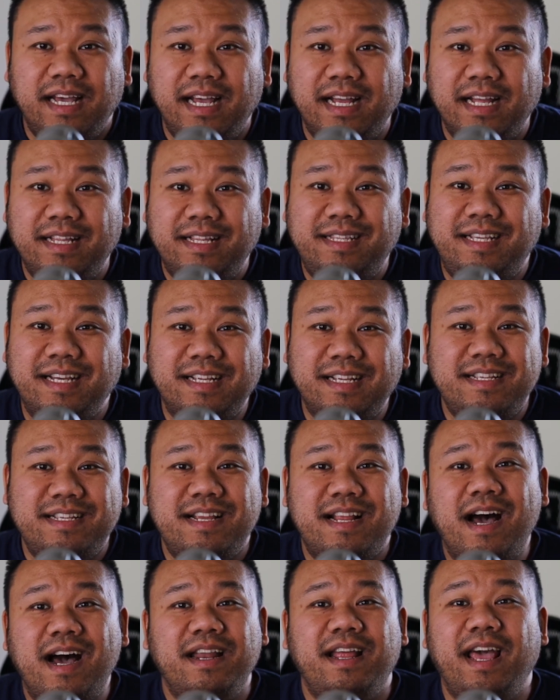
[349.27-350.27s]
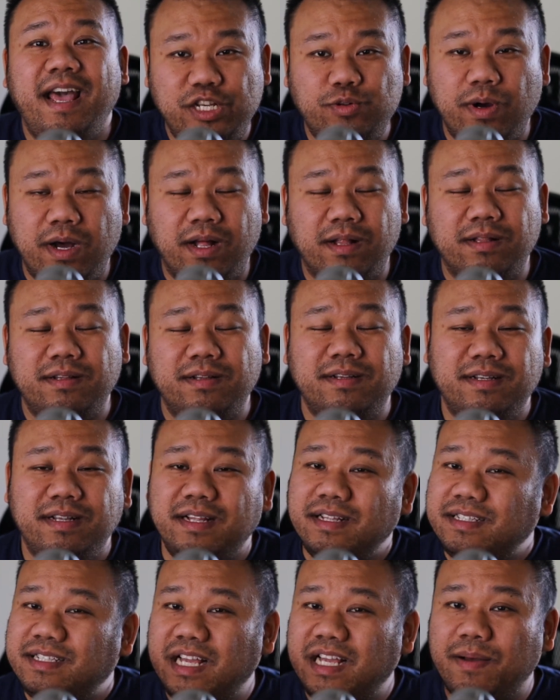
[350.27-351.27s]
did not age well,
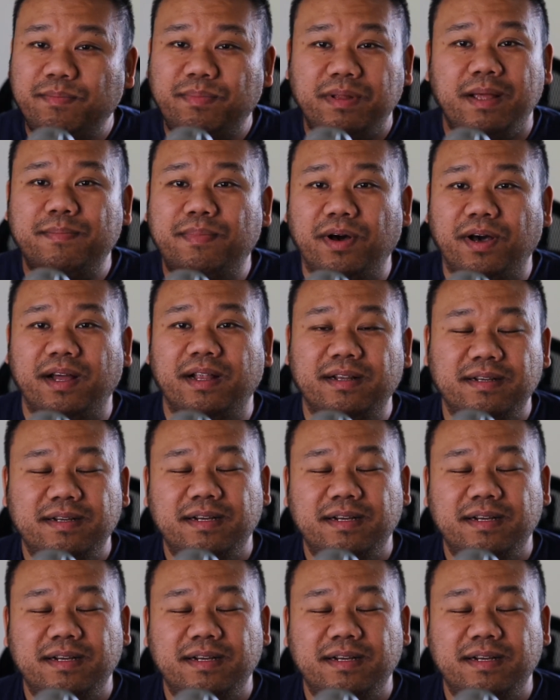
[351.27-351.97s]
simply put.